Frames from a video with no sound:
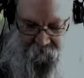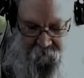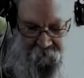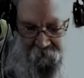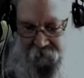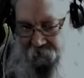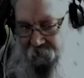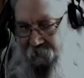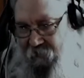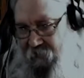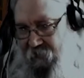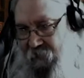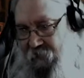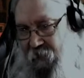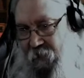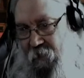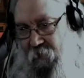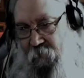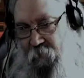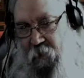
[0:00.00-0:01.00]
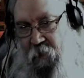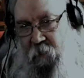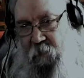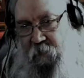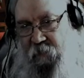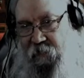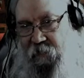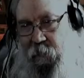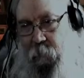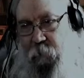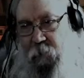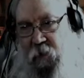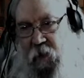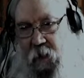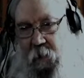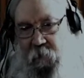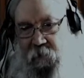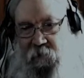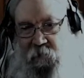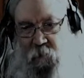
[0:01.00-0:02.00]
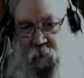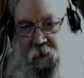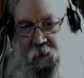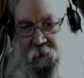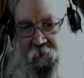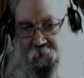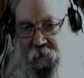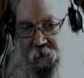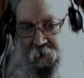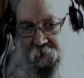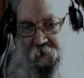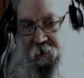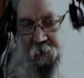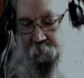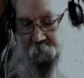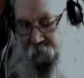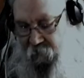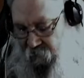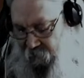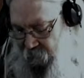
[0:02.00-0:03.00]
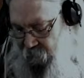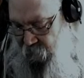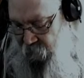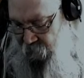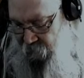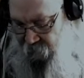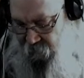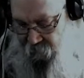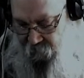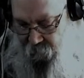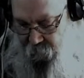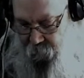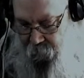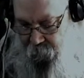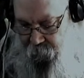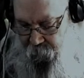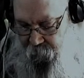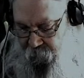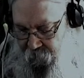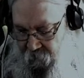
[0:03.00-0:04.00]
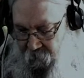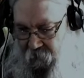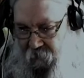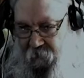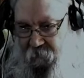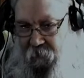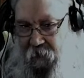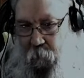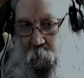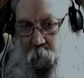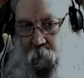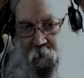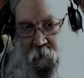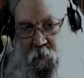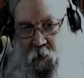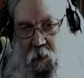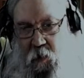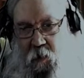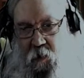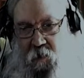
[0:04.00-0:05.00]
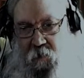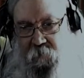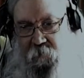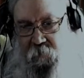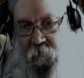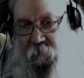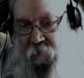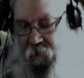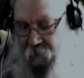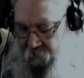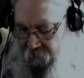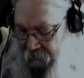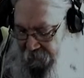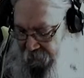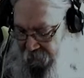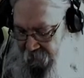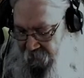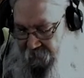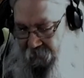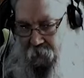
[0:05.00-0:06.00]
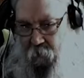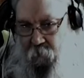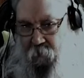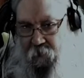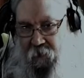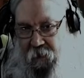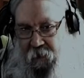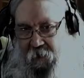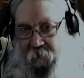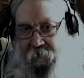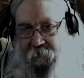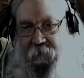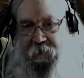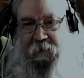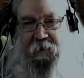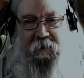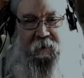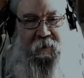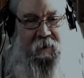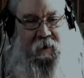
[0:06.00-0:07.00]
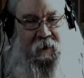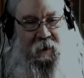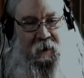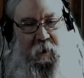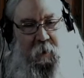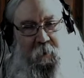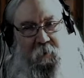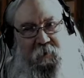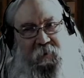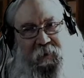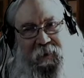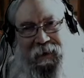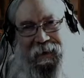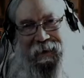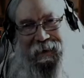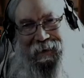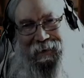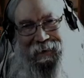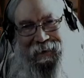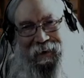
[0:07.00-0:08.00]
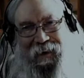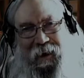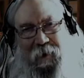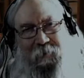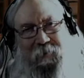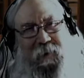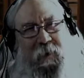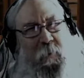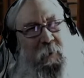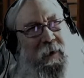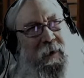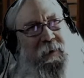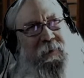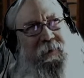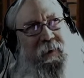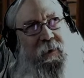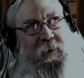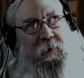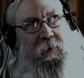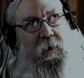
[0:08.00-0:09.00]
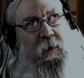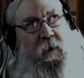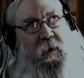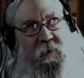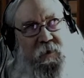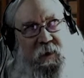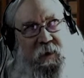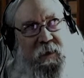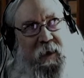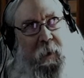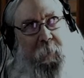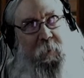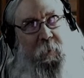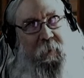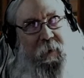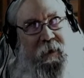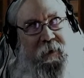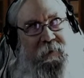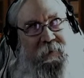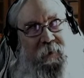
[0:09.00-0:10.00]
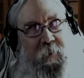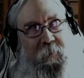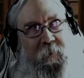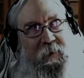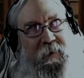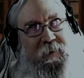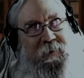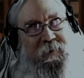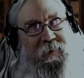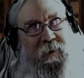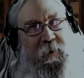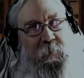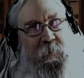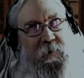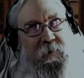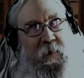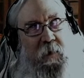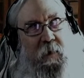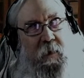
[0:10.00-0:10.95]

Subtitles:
me because I feel stupid now because we had a lot of conversations in that one call that lasted an hour and a half. And I was like, wait a second. She complimented something and said it was